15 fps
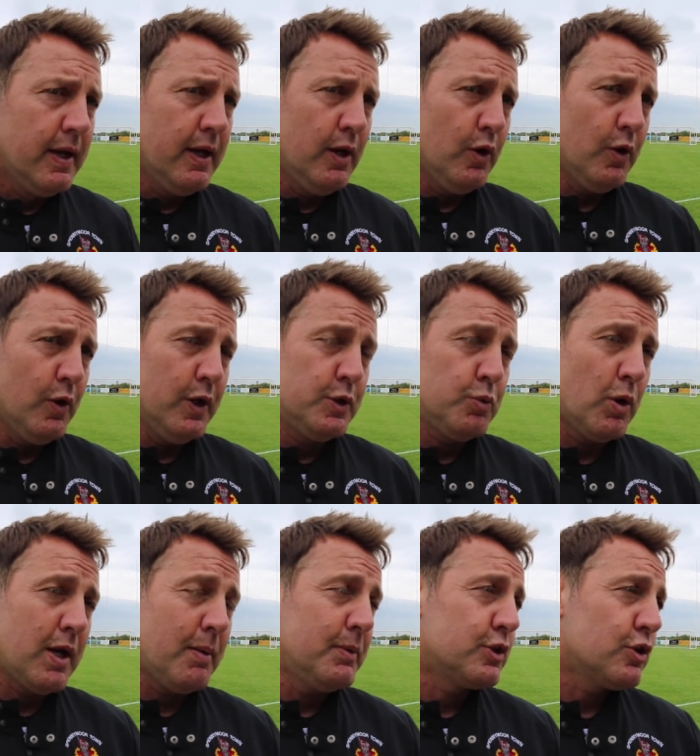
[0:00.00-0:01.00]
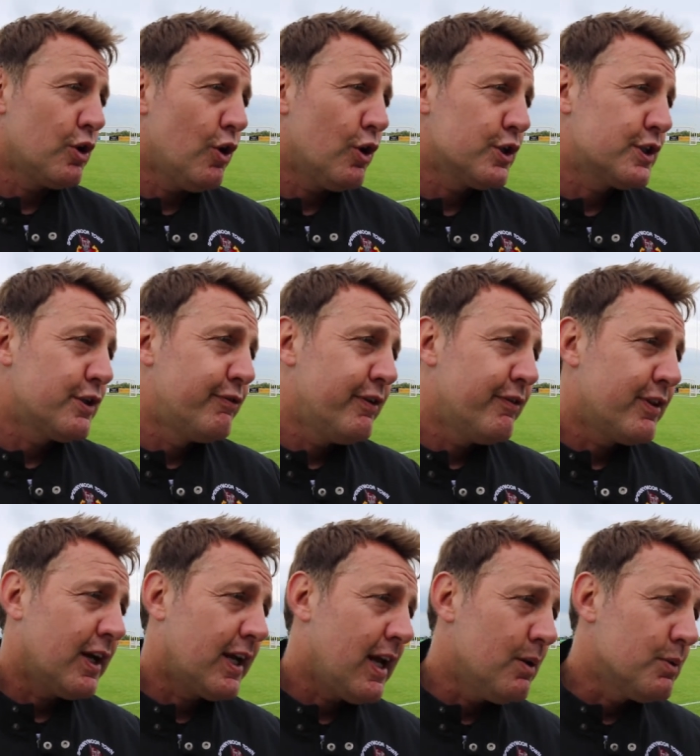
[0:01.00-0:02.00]
you know, it's what happens on August the 5th
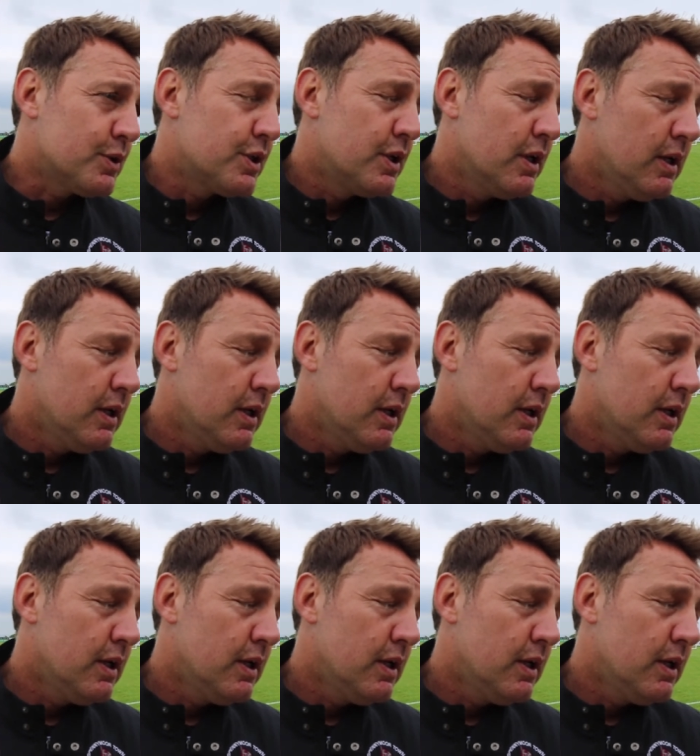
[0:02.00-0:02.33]
that counts.